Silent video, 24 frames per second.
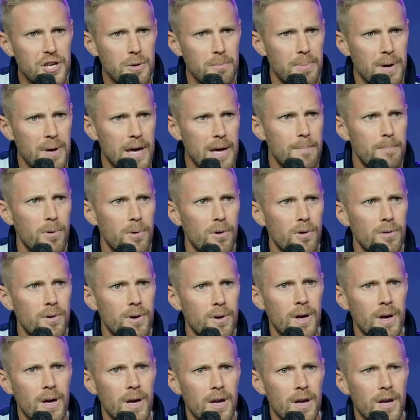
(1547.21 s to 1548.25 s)
people.
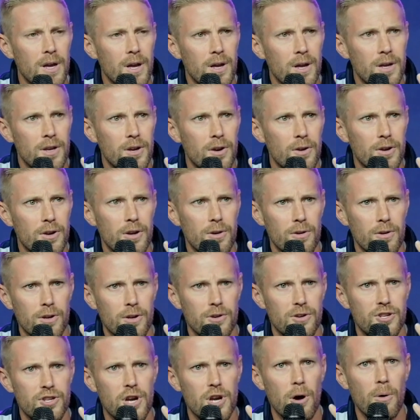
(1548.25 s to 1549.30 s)
You're
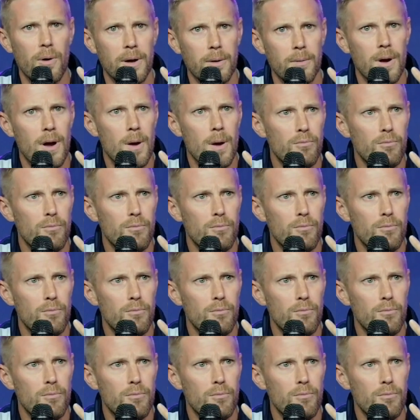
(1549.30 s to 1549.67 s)
showing